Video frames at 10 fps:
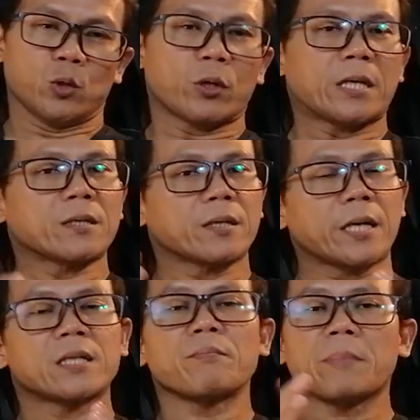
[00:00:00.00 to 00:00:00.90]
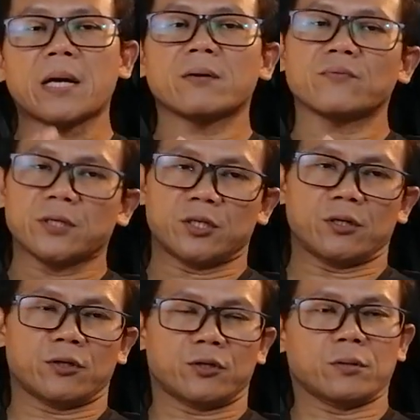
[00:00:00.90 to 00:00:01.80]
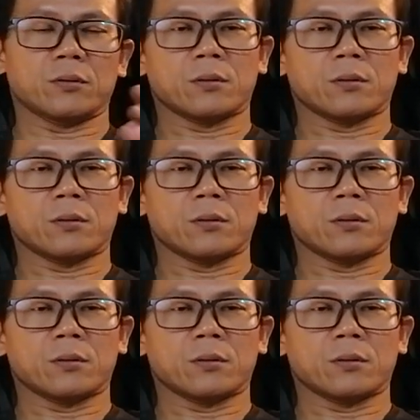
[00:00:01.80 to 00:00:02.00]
you can create the main features.